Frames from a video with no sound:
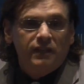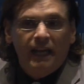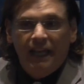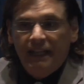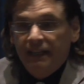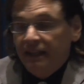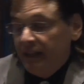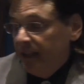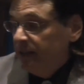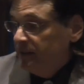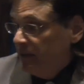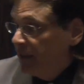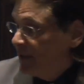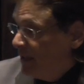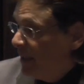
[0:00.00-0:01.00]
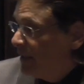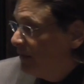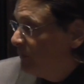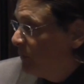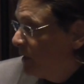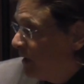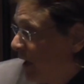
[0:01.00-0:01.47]
And it
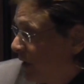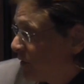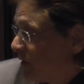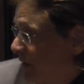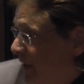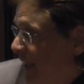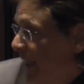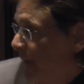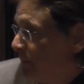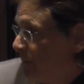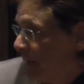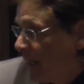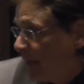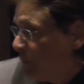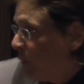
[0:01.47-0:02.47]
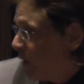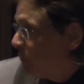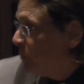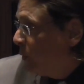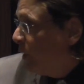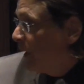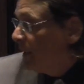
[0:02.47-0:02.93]
did. We lost the game by
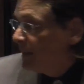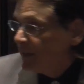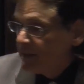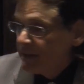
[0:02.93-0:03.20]
1 point.